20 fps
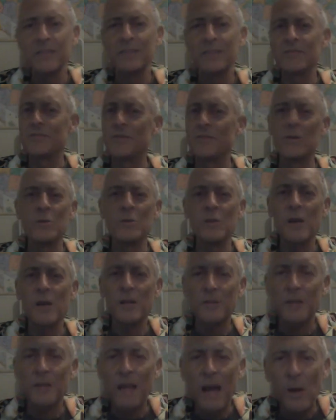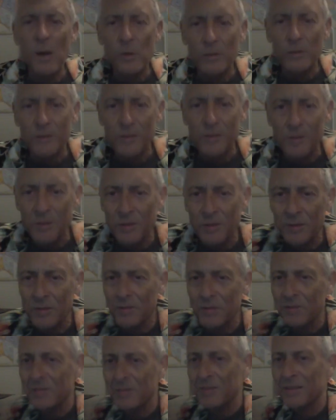no longer Howard
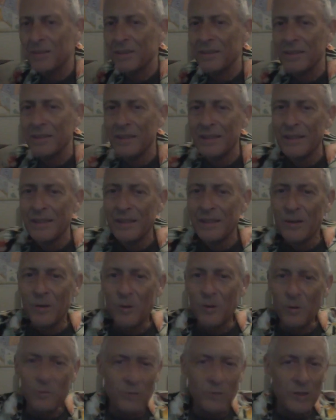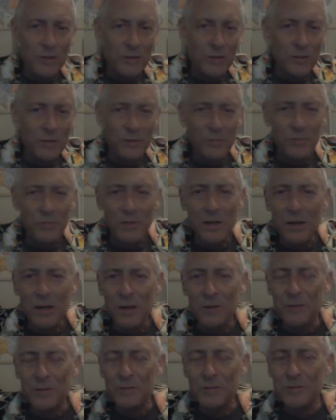Stern or Rush
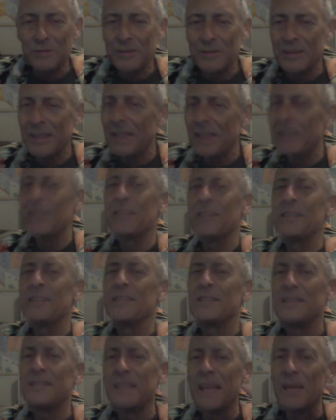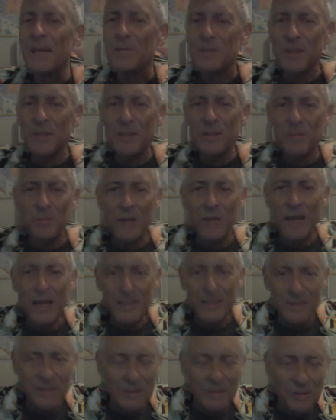Limbaugh or any of these names of the
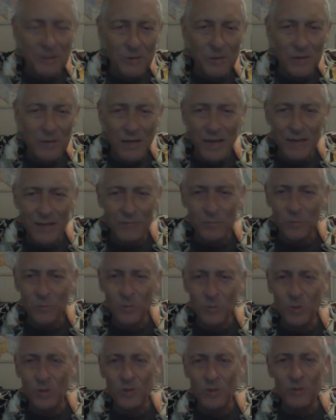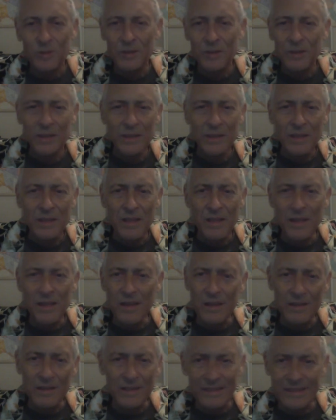past that you thought were
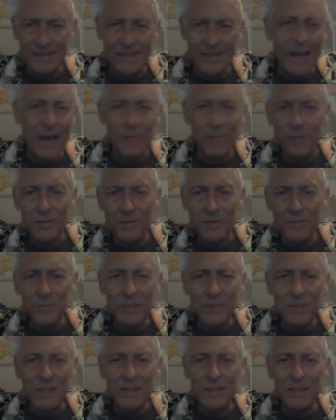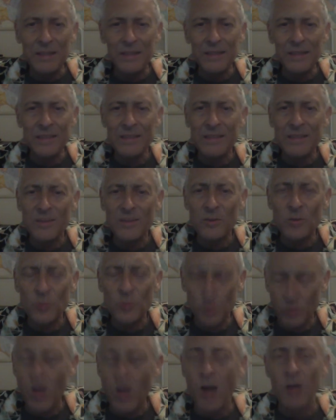the top of the media. It's
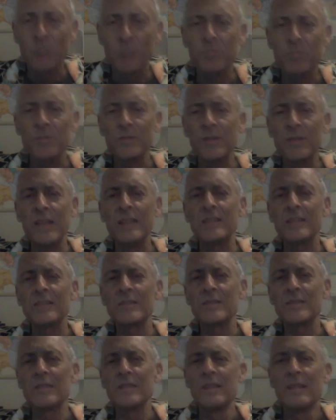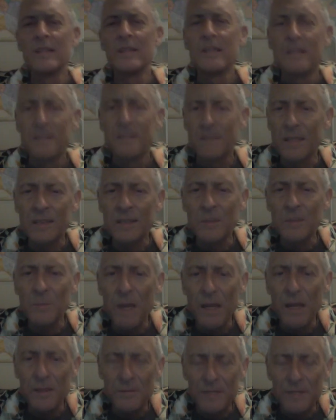Trump, and it doesn't
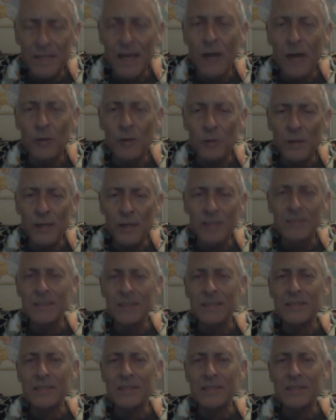matter if the outlet